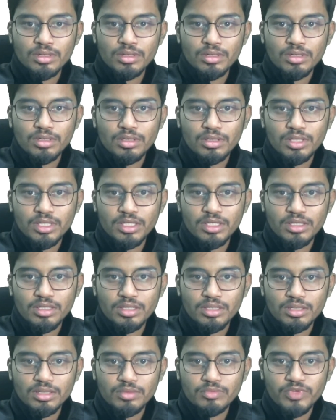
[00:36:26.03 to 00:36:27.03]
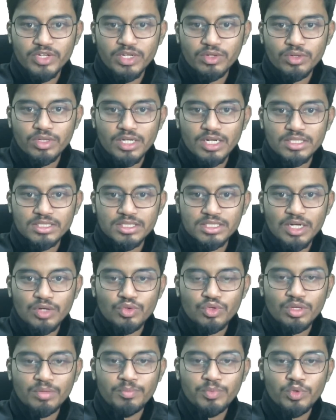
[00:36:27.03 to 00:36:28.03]
Very good classes. How
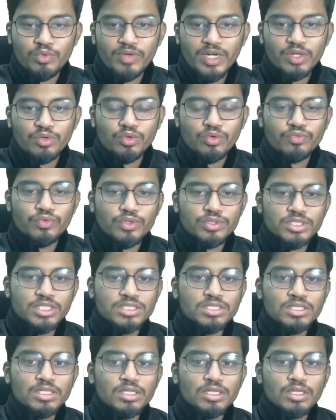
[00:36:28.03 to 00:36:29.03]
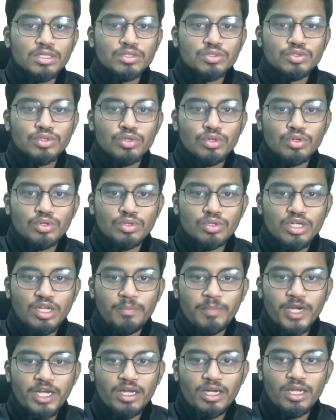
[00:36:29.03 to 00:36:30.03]
to improve at Code Forces. So
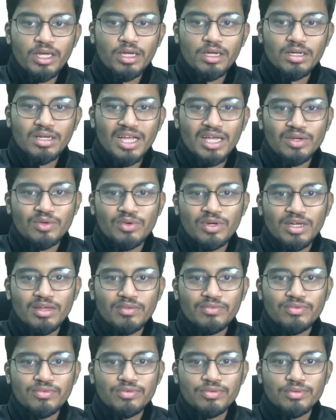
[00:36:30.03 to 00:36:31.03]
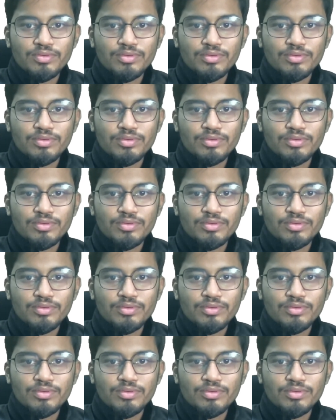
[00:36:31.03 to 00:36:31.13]
depending, I could have.